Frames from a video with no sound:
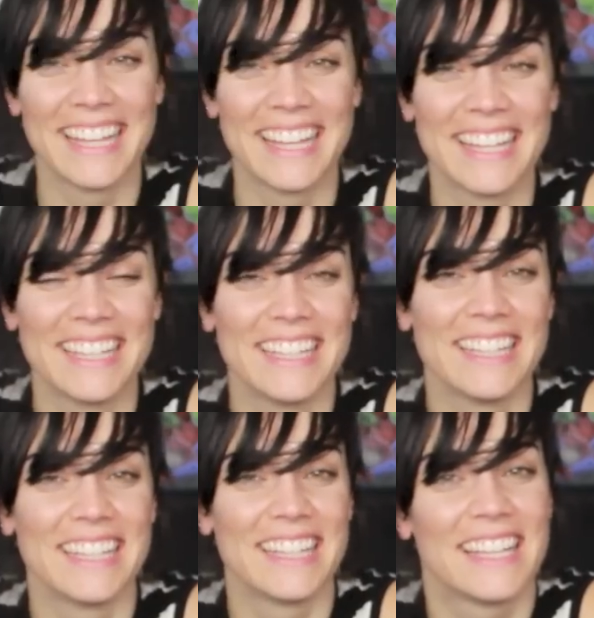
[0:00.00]

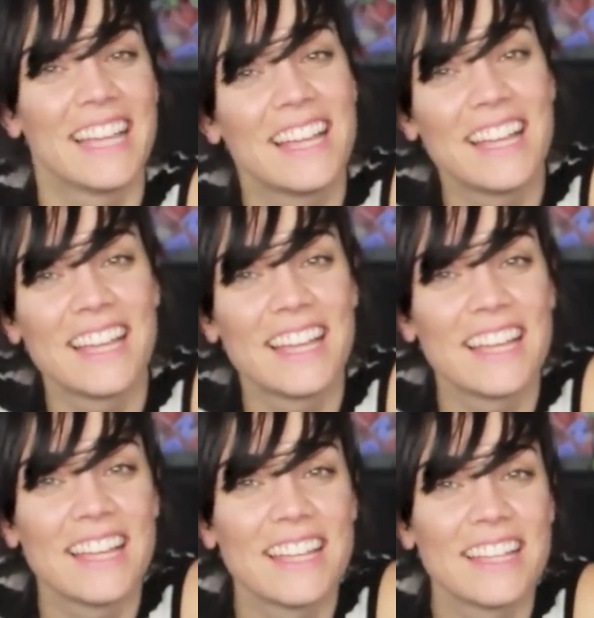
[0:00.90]

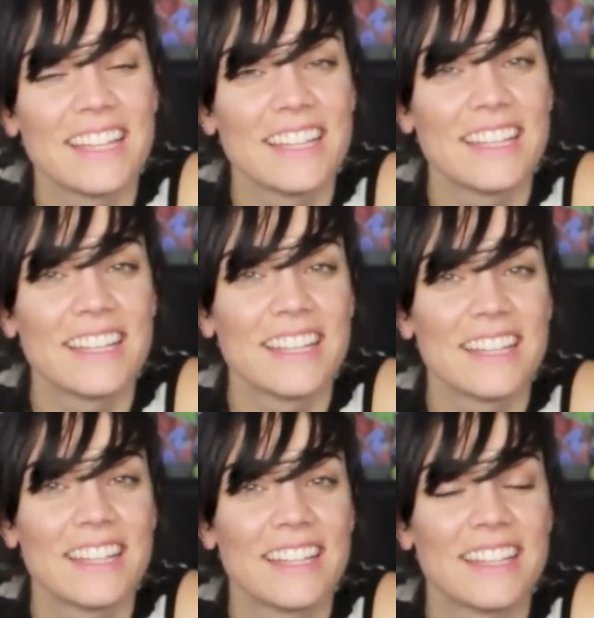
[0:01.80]

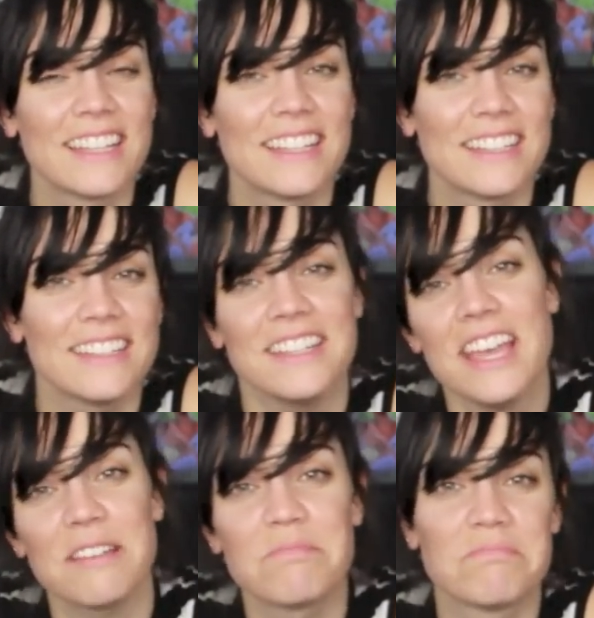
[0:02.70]

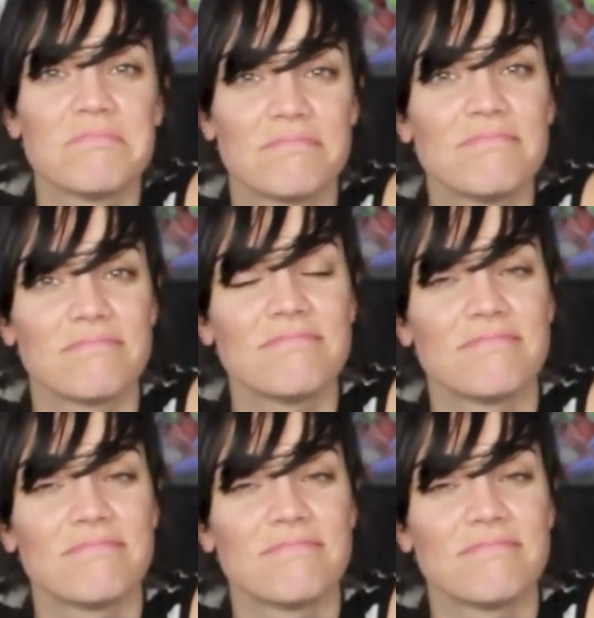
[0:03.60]
[no speech]